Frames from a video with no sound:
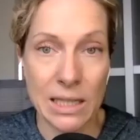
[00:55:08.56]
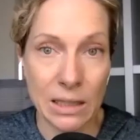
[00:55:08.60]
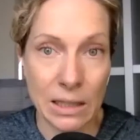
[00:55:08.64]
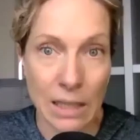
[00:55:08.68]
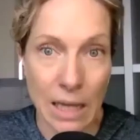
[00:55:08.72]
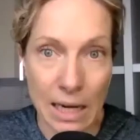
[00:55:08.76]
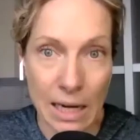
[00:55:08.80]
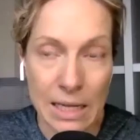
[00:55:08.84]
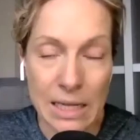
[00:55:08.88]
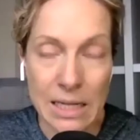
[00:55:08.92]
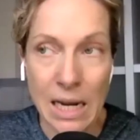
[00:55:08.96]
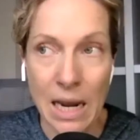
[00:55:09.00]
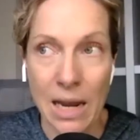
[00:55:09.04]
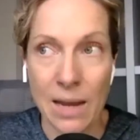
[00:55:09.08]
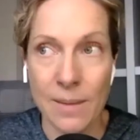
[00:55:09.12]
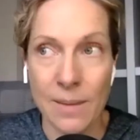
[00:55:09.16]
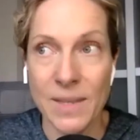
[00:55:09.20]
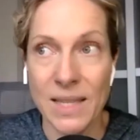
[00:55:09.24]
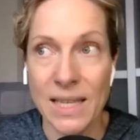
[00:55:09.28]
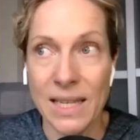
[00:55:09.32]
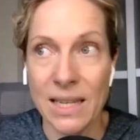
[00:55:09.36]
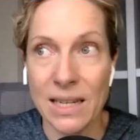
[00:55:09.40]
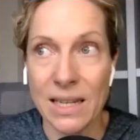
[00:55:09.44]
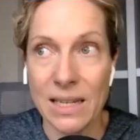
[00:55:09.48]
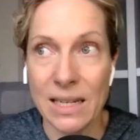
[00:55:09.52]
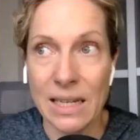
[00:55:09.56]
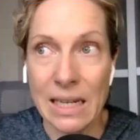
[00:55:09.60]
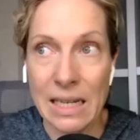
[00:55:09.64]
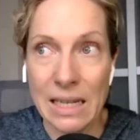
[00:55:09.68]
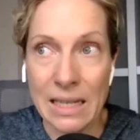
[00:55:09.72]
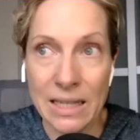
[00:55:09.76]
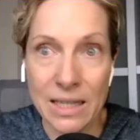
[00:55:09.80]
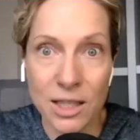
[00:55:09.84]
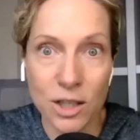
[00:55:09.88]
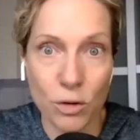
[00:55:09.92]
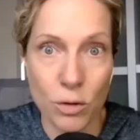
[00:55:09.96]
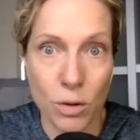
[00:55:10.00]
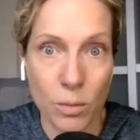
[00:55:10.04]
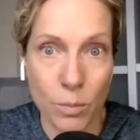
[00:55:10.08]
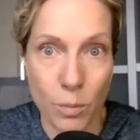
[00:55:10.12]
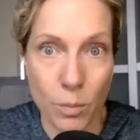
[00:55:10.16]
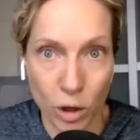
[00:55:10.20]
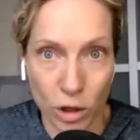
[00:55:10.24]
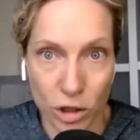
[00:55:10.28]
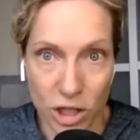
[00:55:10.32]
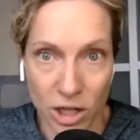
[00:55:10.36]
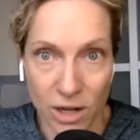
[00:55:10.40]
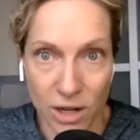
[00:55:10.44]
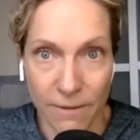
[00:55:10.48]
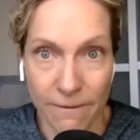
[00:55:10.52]
lot of times it needs to
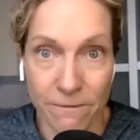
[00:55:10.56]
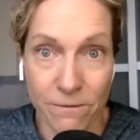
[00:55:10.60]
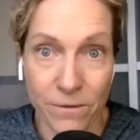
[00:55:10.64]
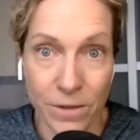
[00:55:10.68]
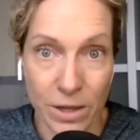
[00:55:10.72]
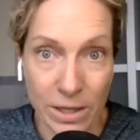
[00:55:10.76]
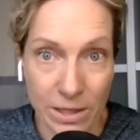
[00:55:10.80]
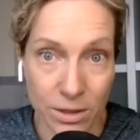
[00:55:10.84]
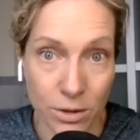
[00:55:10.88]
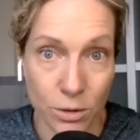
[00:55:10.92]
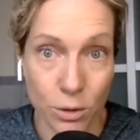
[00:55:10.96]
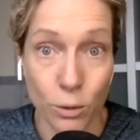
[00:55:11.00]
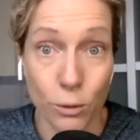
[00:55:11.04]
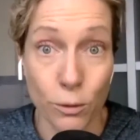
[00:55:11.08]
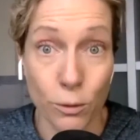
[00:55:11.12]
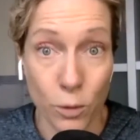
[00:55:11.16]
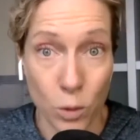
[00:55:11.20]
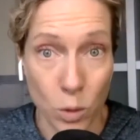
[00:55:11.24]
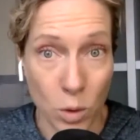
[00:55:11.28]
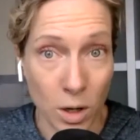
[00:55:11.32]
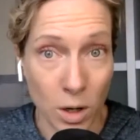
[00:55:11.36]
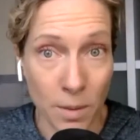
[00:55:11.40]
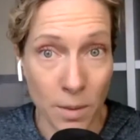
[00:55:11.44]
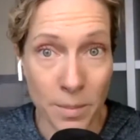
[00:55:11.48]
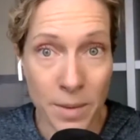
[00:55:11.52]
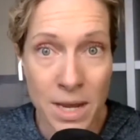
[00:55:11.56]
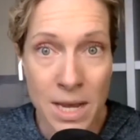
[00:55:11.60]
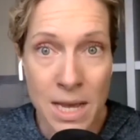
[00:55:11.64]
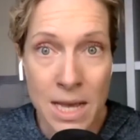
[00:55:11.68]
emerge in a physical form.